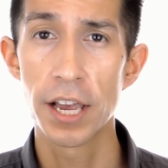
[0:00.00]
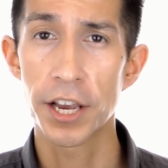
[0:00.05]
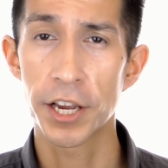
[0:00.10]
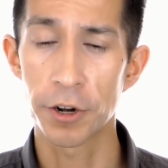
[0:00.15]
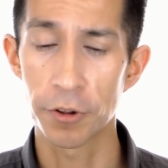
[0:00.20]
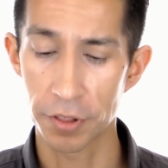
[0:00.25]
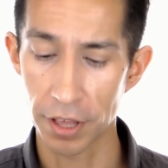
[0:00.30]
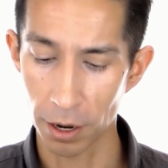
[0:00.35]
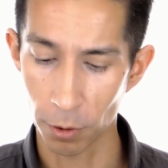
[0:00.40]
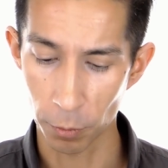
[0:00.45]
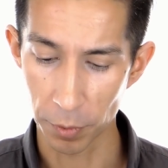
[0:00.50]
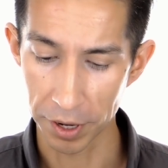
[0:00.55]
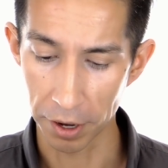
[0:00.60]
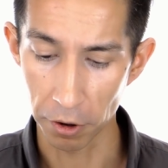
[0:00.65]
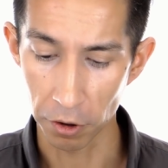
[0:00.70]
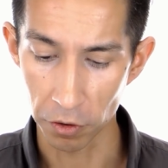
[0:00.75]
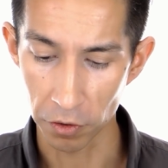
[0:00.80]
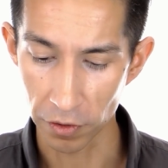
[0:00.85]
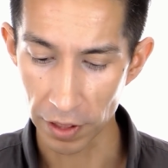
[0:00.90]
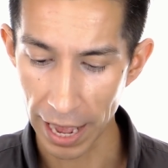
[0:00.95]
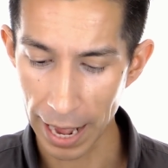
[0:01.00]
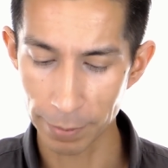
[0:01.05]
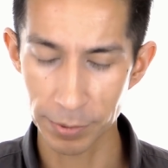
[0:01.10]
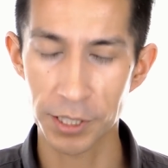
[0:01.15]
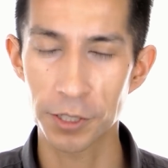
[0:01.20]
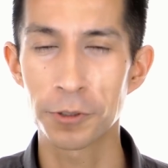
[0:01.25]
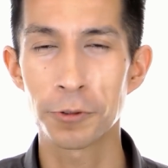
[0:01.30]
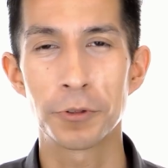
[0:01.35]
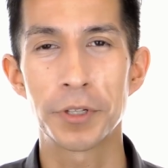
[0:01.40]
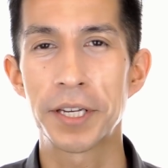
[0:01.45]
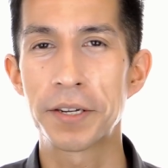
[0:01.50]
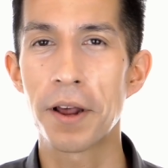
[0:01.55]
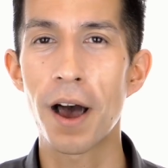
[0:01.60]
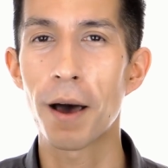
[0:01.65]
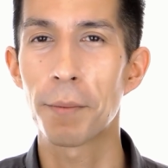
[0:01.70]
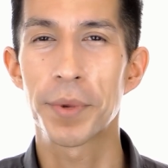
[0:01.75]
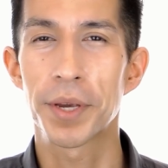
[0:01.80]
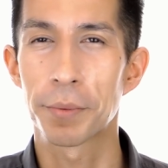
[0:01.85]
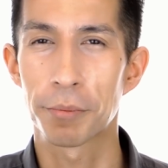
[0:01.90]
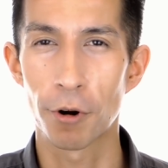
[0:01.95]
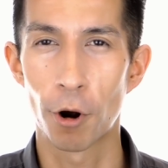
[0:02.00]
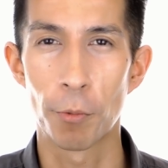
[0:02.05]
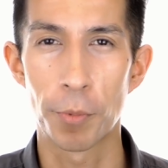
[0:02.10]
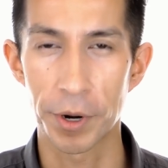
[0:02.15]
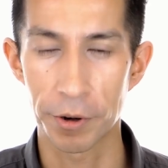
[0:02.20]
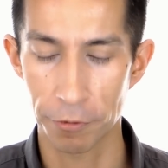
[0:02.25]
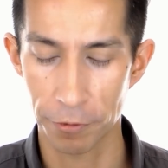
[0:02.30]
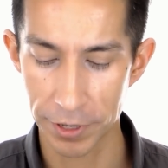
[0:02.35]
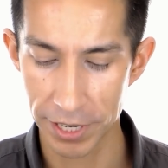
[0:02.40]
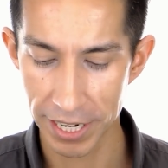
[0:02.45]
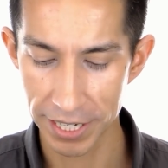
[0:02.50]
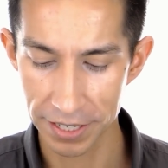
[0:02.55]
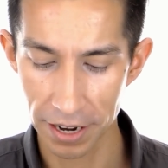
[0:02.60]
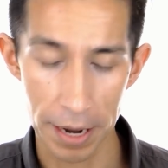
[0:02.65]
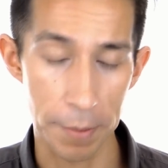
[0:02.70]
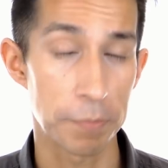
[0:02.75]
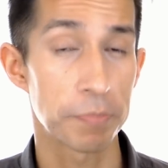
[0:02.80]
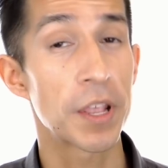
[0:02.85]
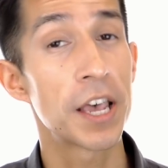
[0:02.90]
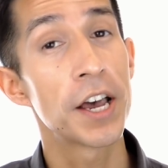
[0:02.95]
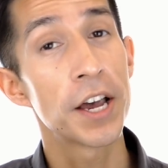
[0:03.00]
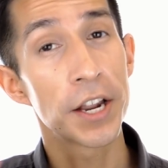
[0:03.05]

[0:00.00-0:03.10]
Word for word: you know, that will absolutely not be appropriate for daytime.